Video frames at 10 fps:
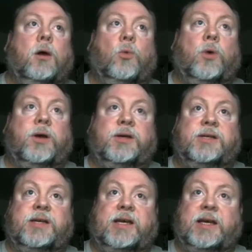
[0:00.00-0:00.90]
what
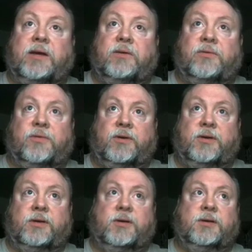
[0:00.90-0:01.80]
does Eve
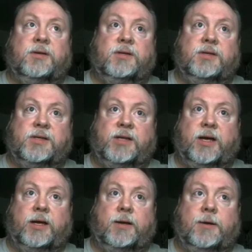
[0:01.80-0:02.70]
say?